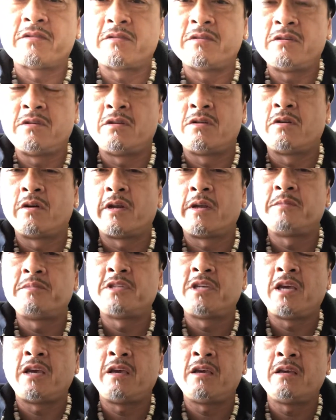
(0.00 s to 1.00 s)
You know what I'm
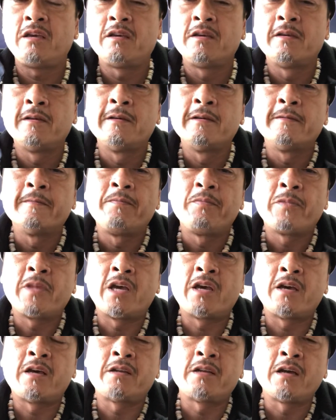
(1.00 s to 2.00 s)
saying?
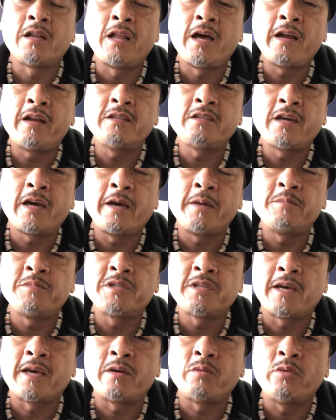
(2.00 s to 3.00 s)
And a lot of times
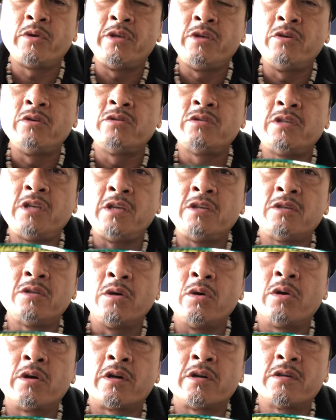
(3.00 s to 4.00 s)
that we use these
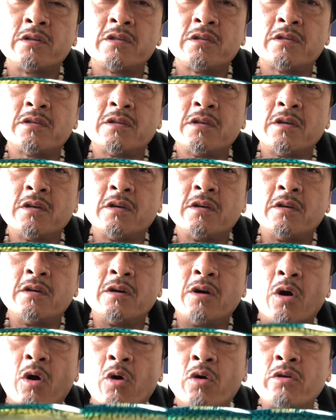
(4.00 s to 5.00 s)
lures,
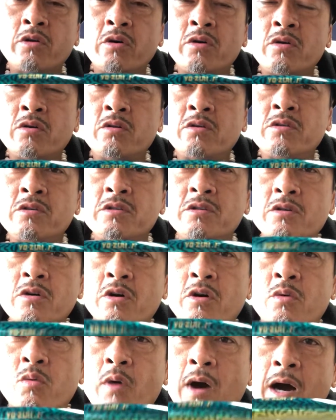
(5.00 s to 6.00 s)
Onos
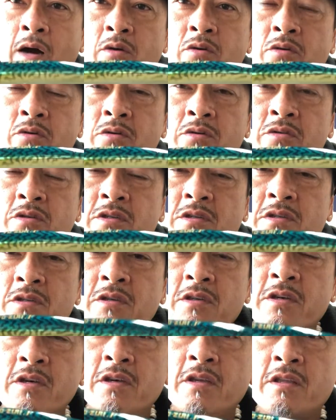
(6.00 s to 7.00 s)
or Wahoos,
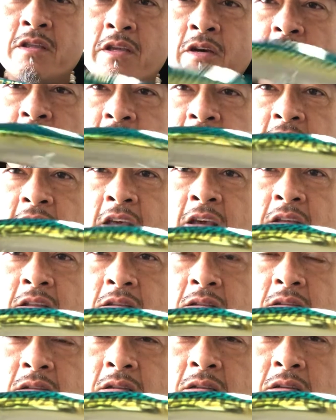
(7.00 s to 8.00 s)
they'll hit it,
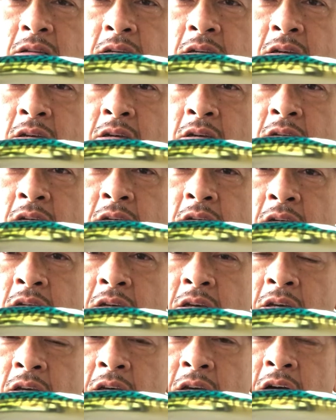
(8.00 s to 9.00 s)

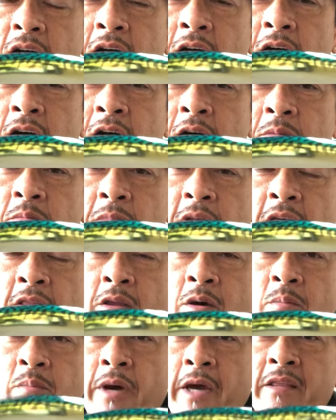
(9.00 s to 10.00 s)
and they'll
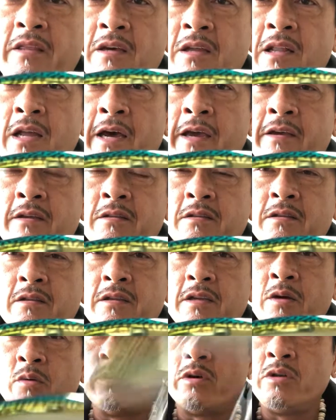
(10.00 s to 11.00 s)
bite the light,
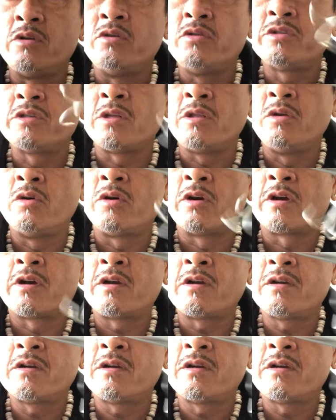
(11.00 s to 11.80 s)
and we'll lose the lure.